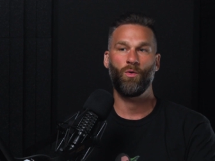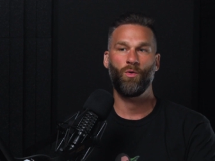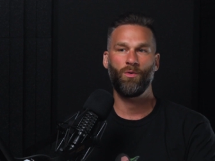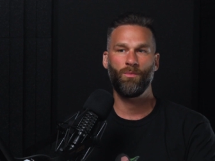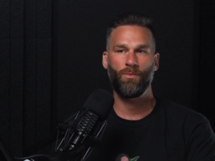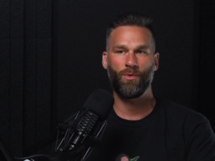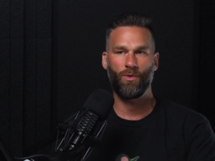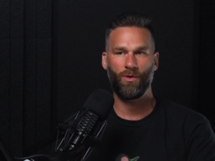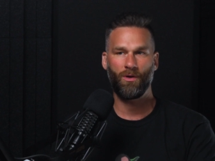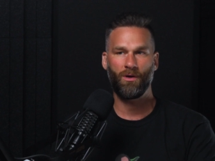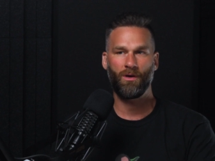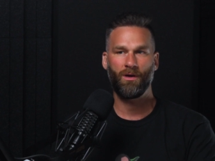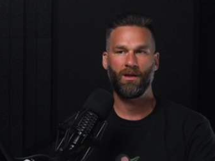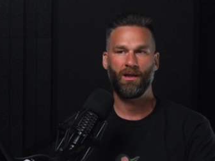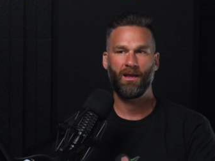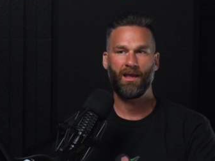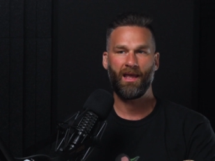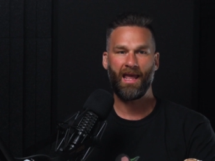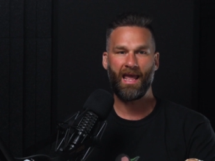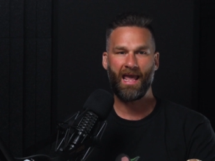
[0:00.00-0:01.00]
or more
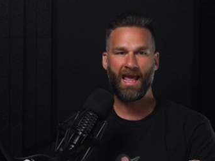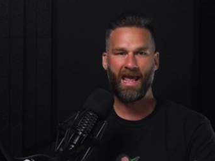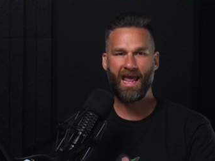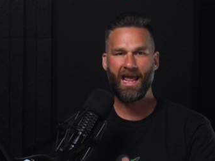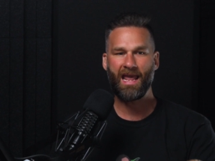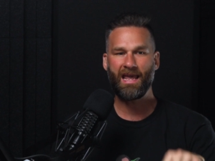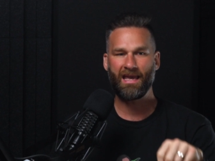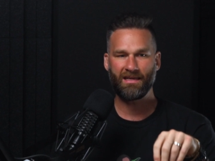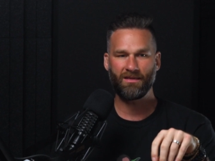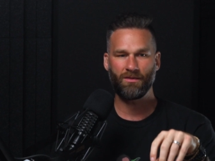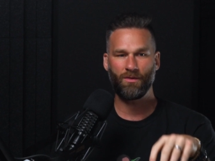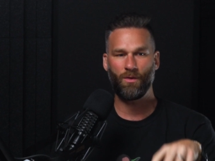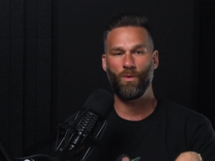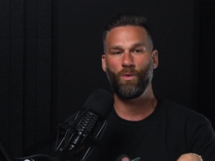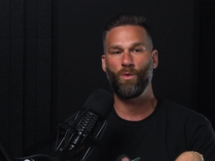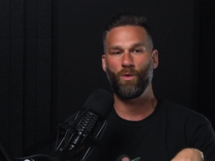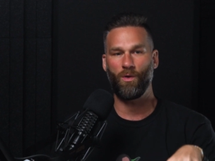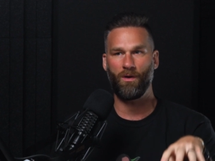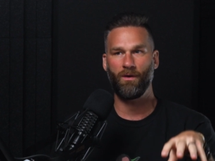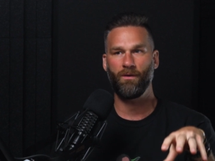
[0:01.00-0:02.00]
and
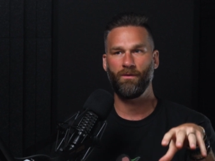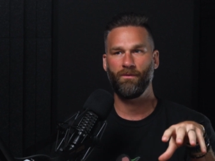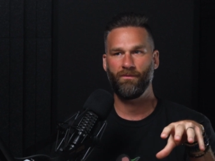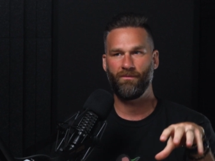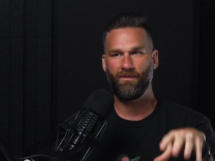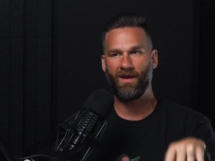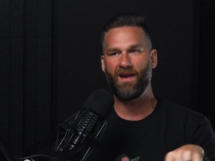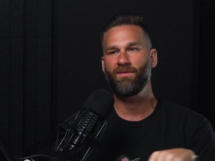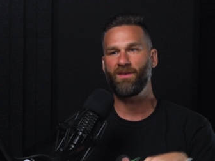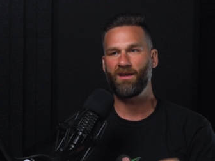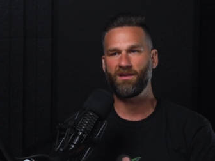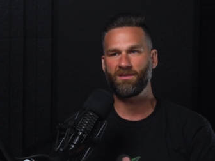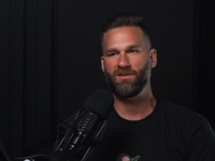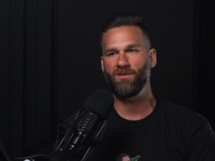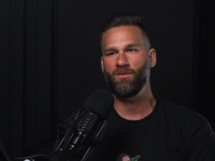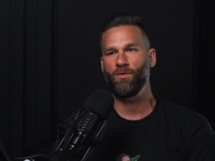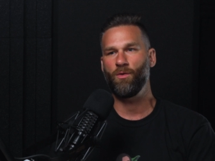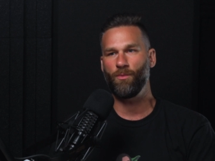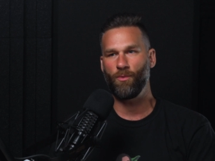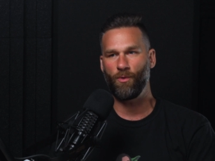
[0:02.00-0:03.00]
or
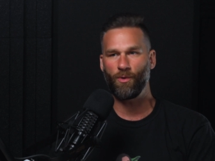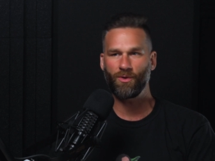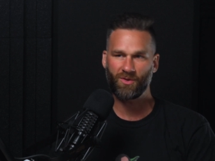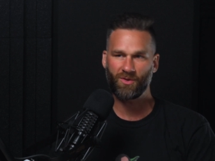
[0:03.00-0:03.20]
5,000 or more